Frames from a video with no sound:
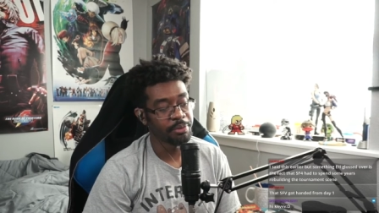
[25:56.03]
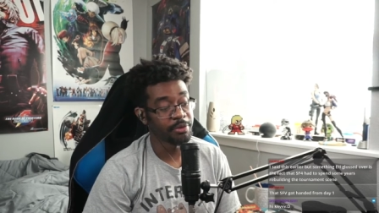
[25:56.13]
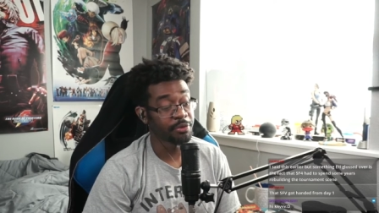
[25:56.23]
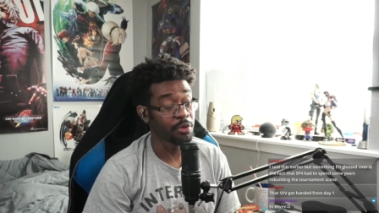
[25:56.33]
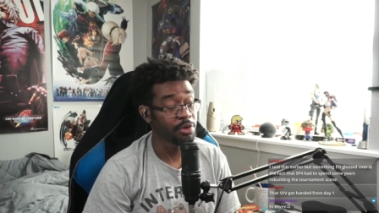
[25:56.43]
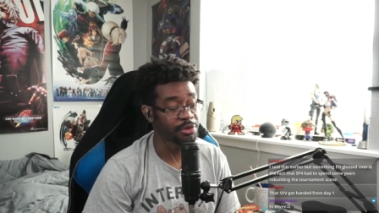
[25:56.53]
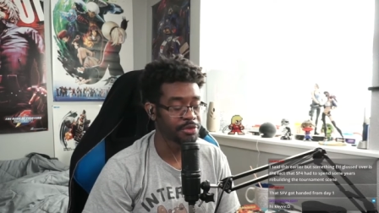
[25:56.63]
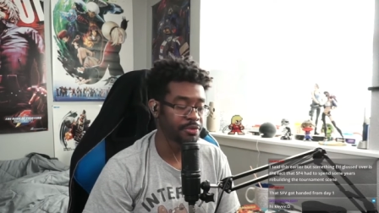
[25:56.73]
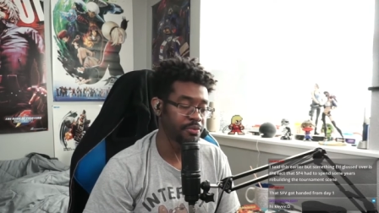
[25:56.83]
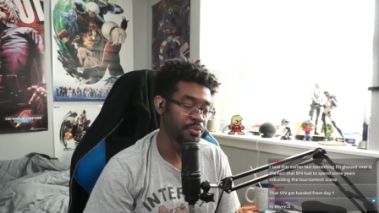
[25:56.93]
But of
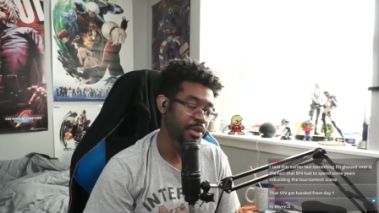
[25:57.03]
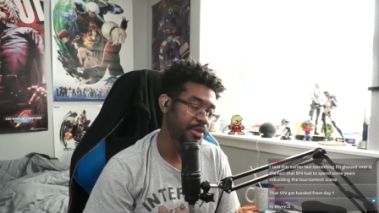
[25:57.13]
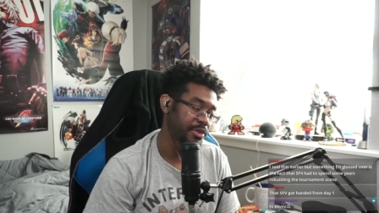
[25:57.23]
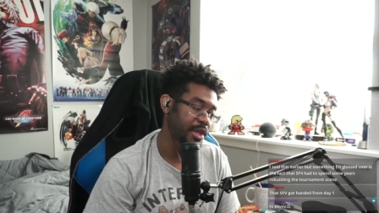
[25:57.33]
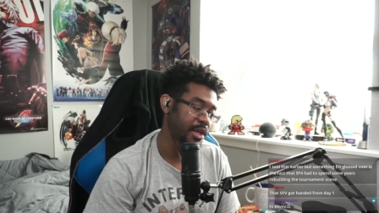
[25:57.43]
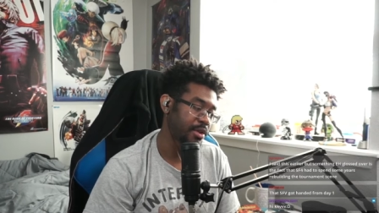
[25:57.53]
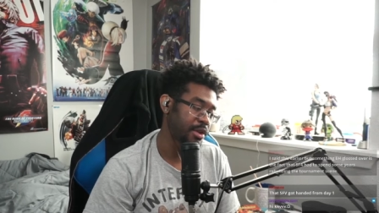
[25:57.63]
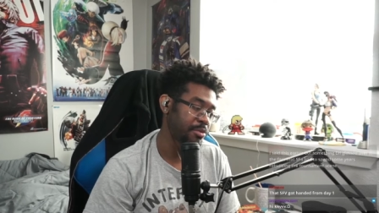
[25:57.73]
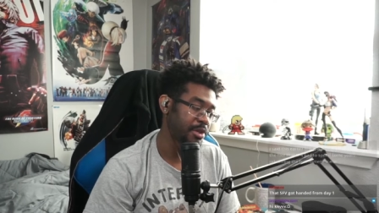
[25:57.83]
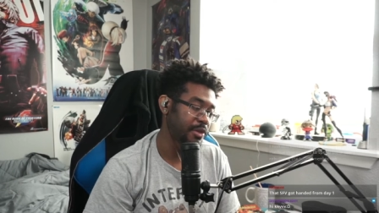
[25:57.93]
course, we can say it could
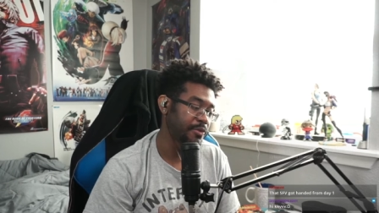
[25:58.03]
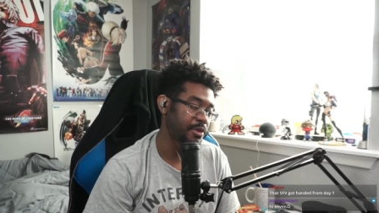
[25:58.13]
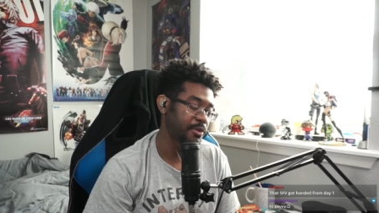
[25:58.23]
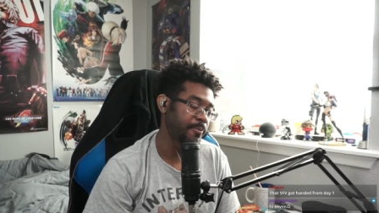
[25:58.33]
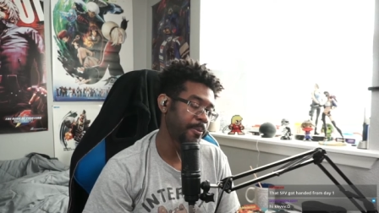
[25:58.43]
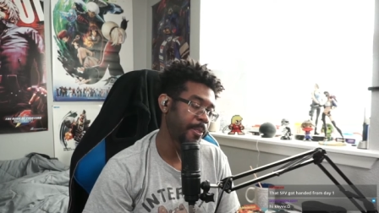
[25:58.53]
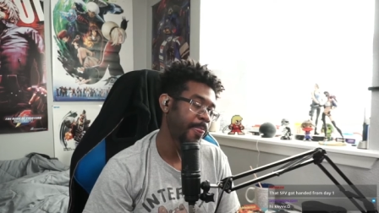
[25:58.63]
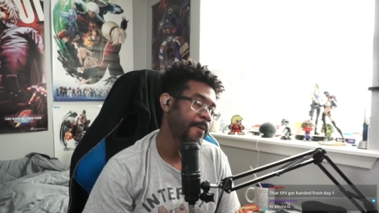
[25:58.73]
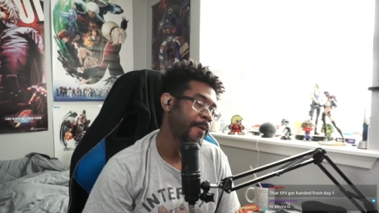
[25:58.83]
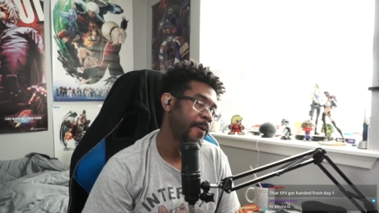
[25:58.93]
have been different.
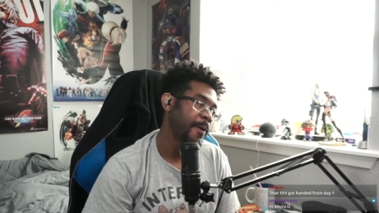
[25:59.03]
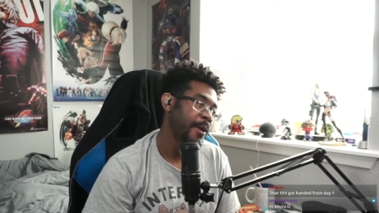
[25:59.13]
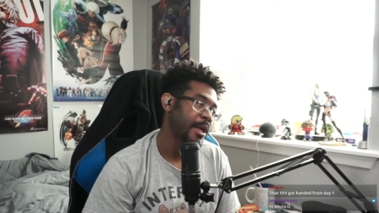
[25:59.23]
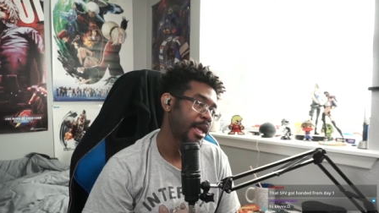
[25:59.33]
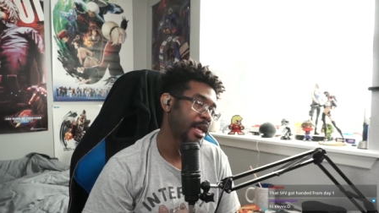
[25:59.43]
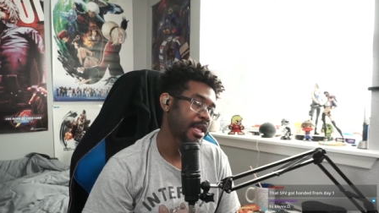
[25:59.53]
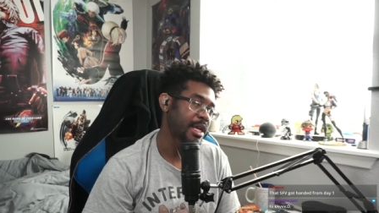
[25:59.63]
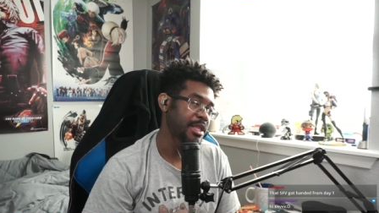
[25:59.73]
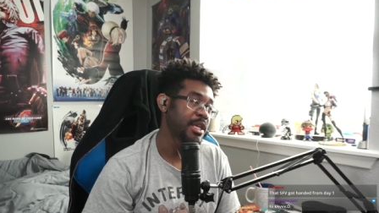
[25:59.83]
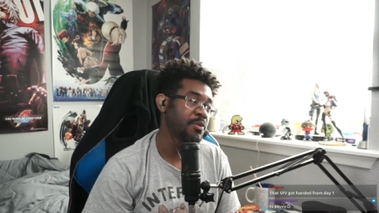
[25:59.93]
And I, I
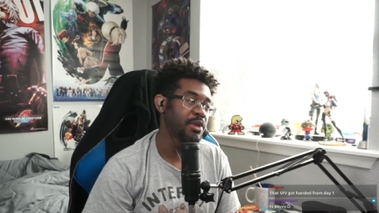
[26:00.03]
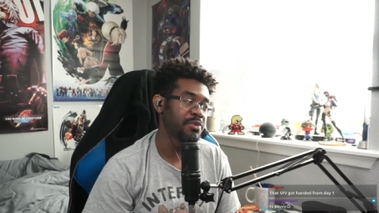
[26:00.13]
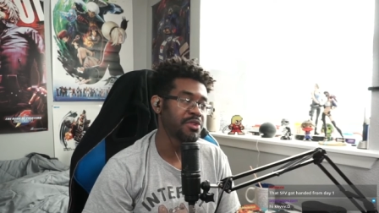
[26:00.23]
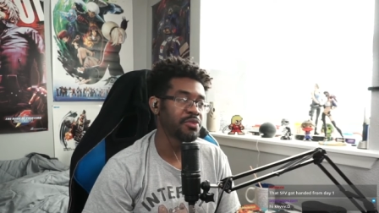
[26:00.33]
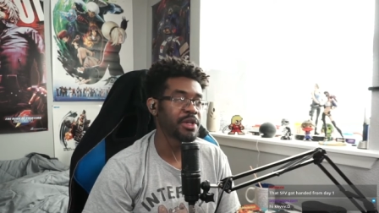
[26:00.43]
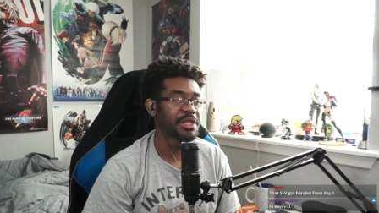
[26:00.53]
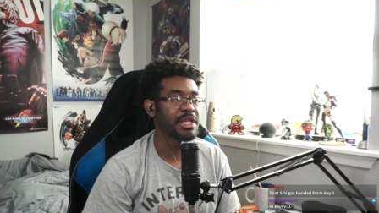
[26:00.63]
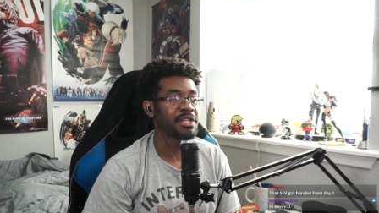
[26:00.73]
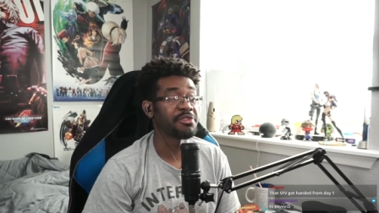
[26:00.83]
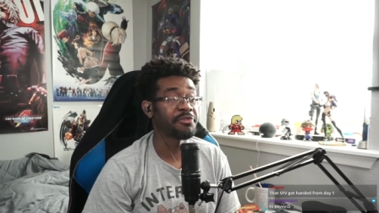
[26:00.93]
think one of the reasons why I think
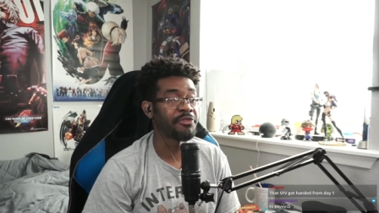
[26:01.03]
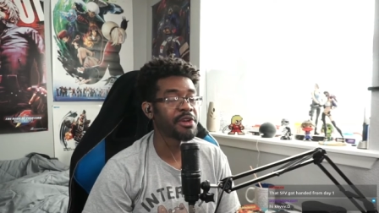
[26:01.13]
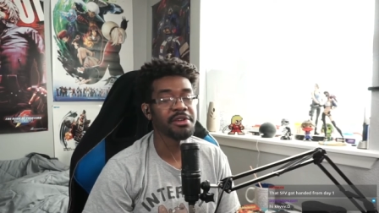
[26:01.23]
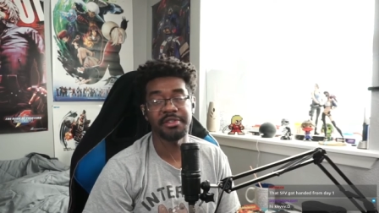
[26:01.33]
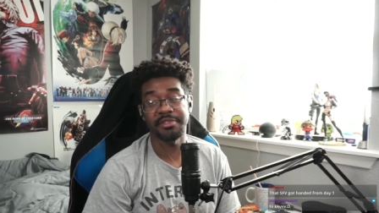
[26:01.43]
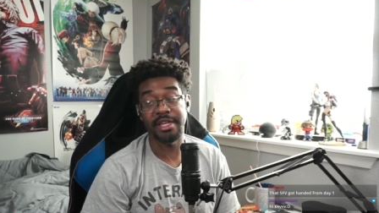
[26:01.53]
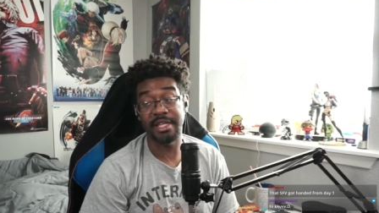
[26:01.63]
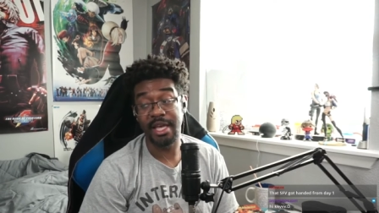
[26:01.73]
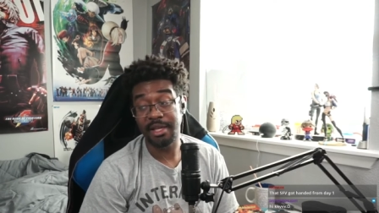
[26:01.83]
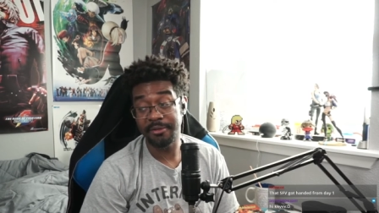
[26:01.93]
it's fair to say
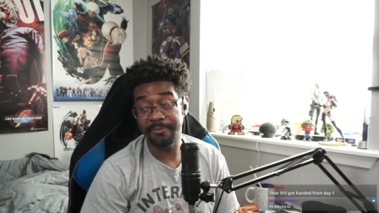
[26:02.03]
that,